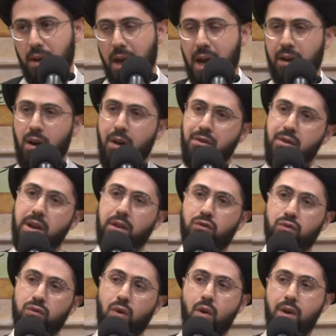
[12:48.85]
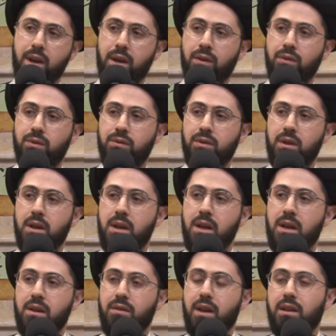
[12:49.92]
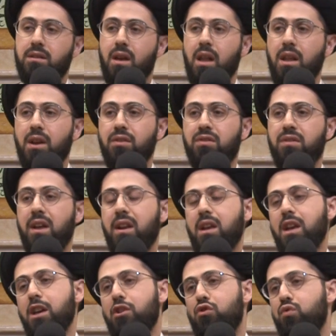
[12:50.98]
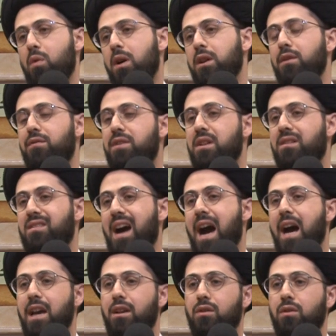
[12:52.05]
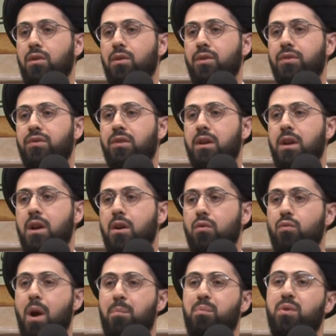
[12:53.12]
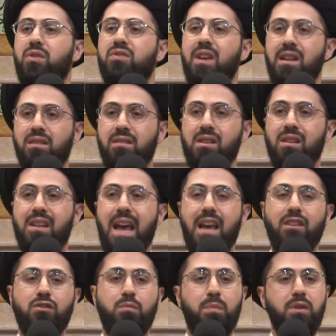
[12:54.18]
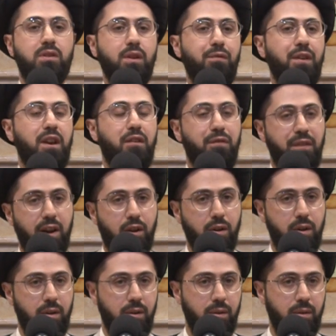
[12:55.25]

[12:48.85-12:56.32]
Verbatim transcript: And other historians, they tell us that each one of these idols represented a specific figure.